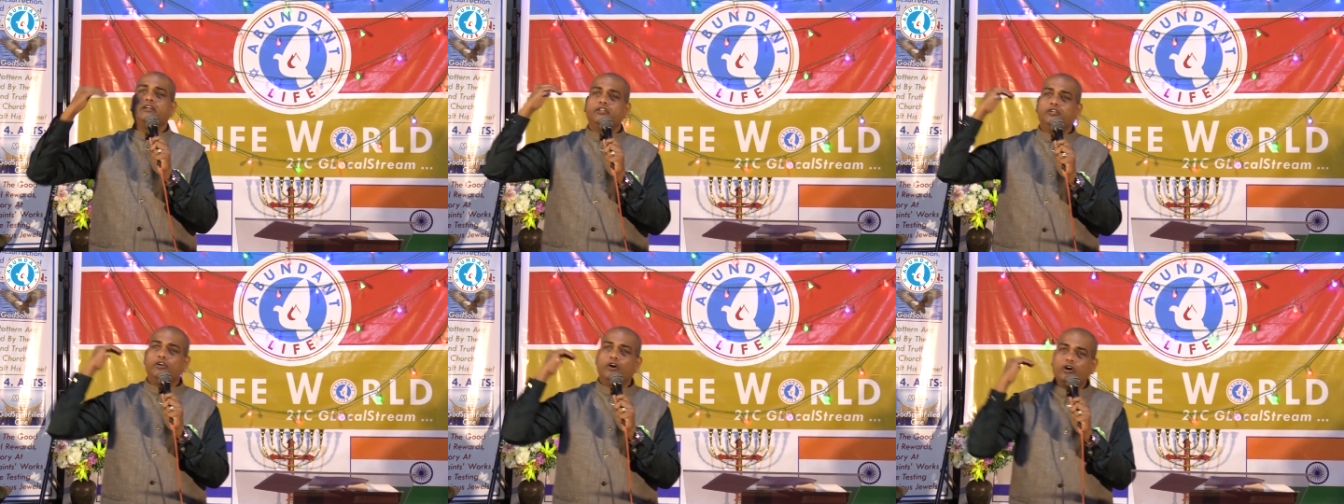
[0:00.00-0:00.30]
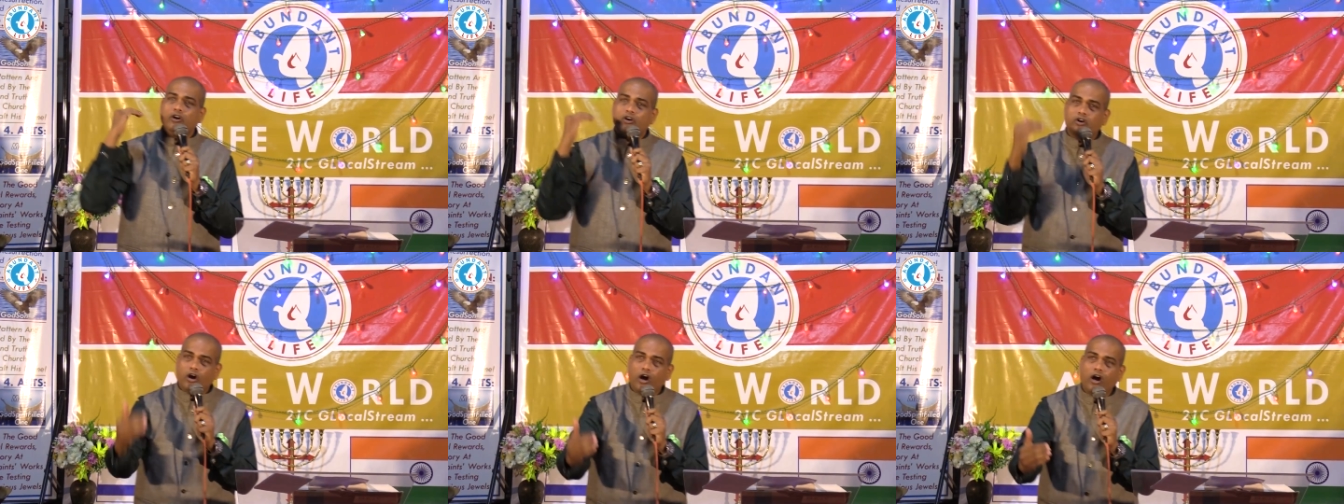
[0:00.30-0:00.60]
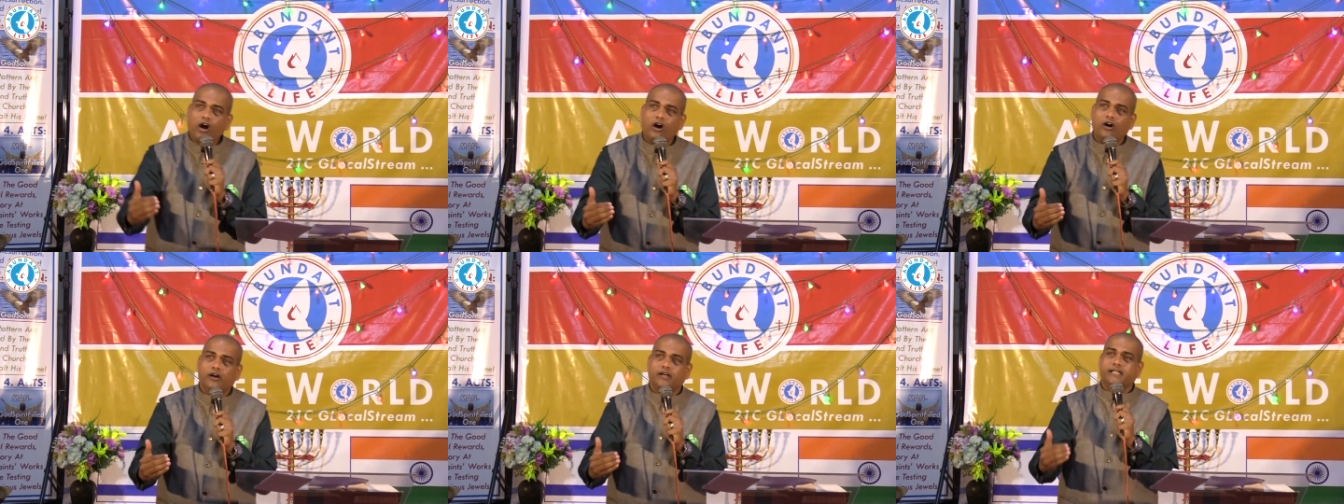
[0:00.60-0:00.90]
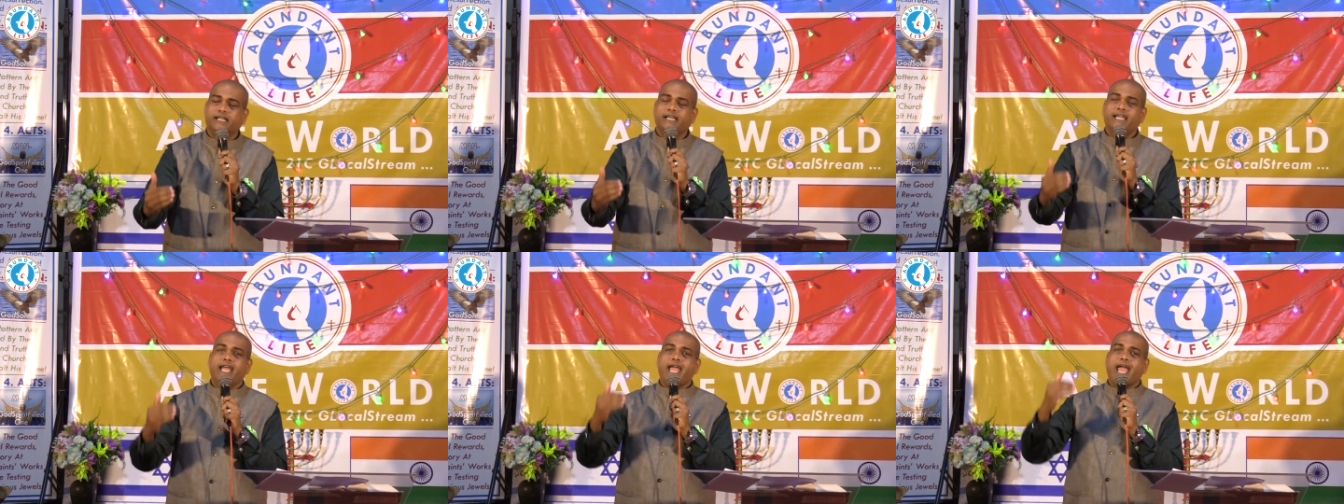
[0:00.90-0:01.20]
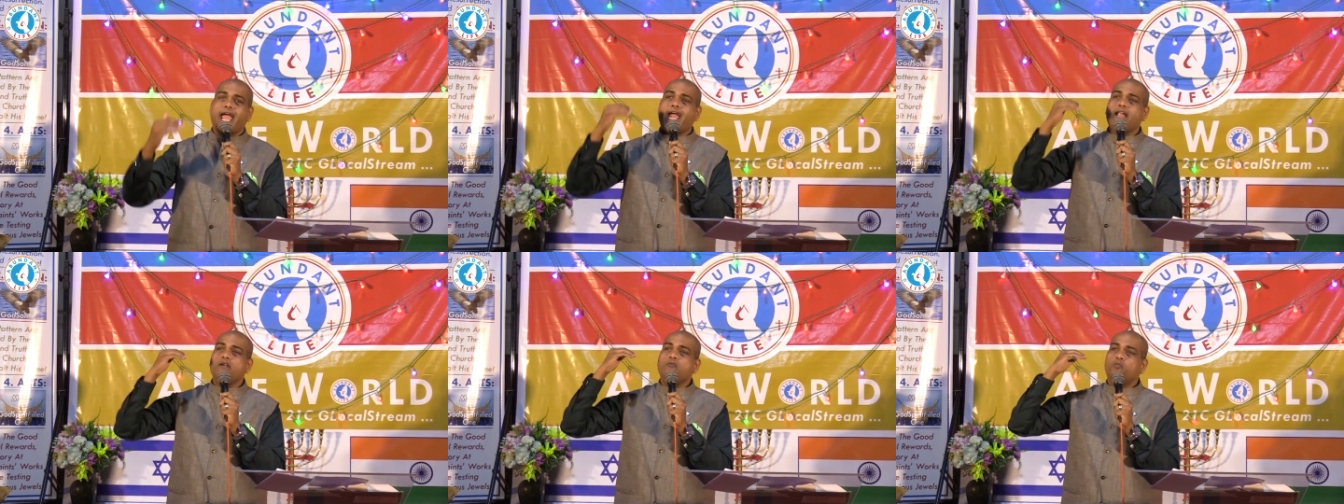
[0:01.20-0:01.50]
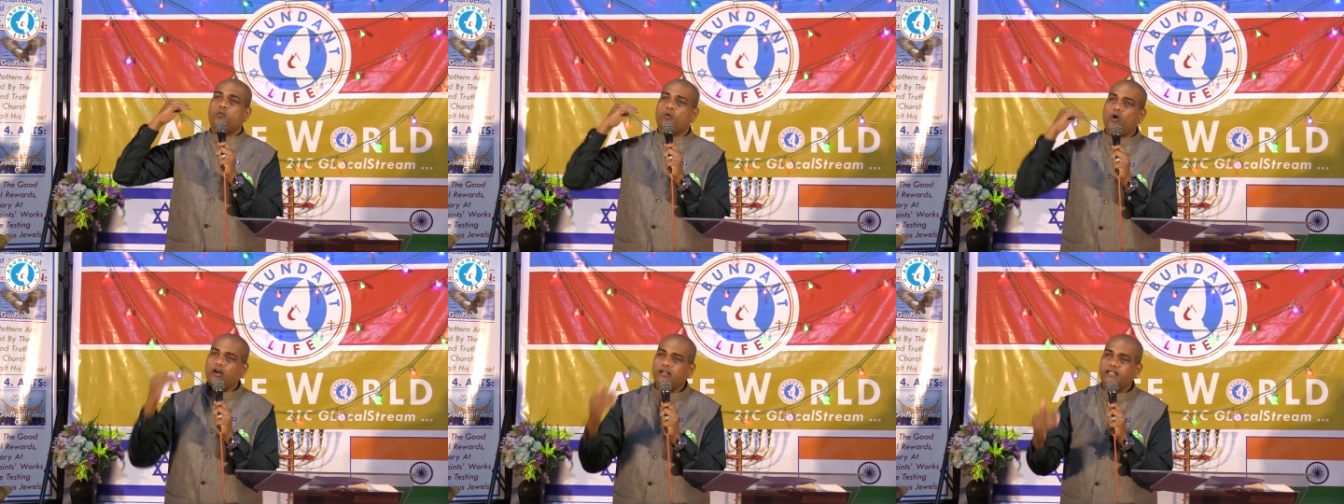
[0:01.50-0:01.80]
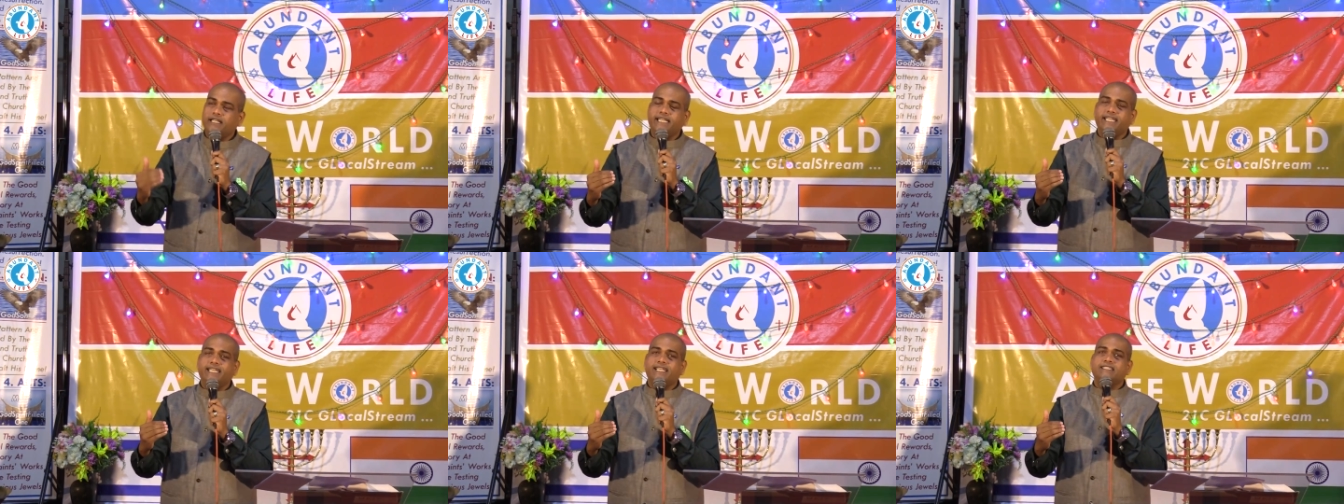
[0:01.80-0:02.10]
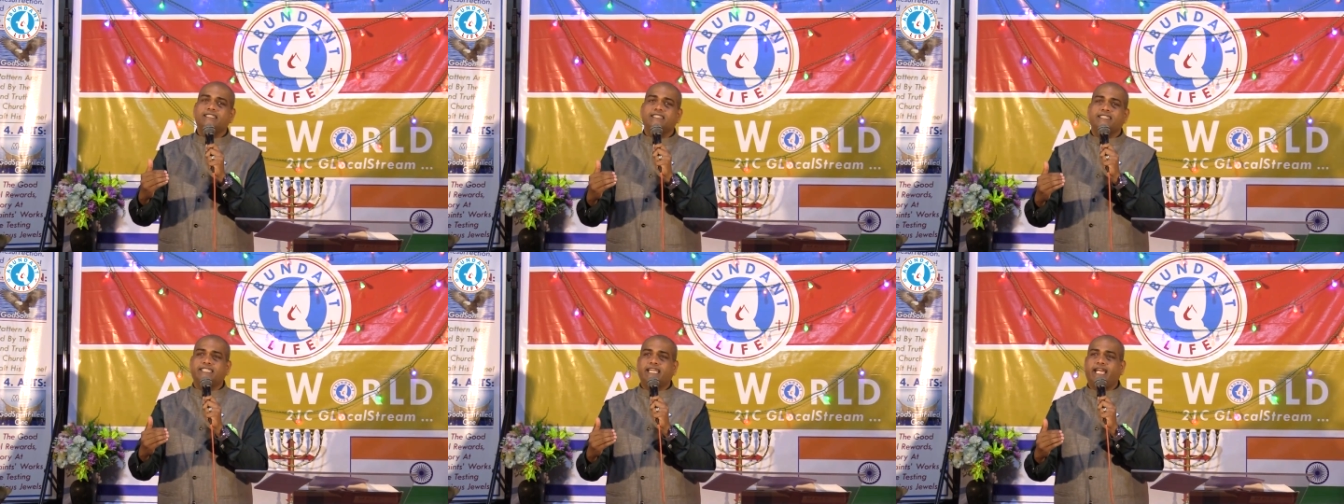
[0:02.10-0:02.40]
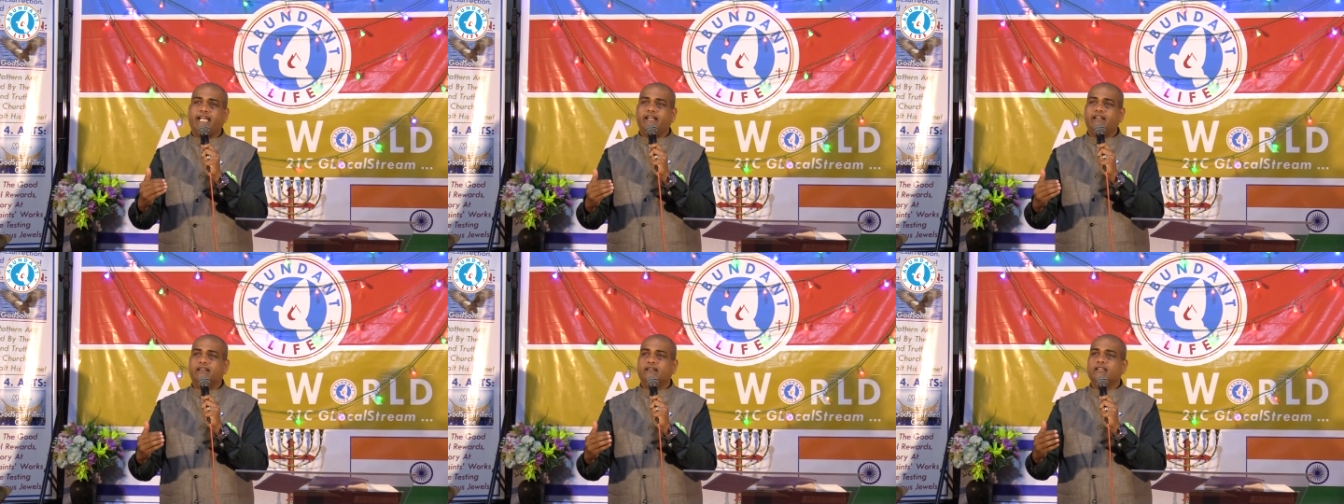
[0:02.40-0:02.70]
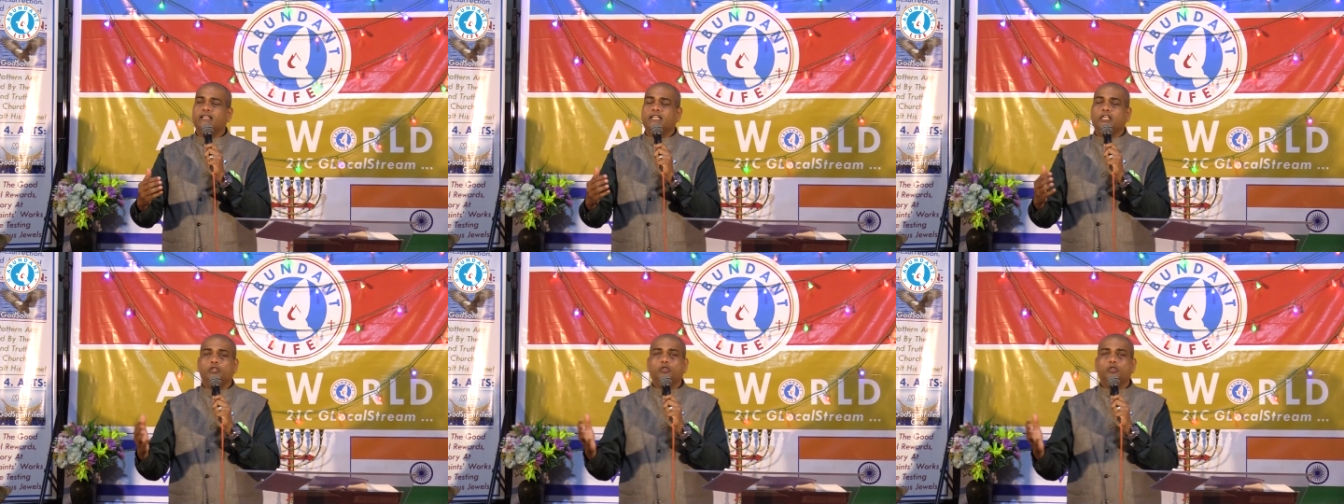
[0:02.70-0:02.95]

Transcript: your God and what He has said.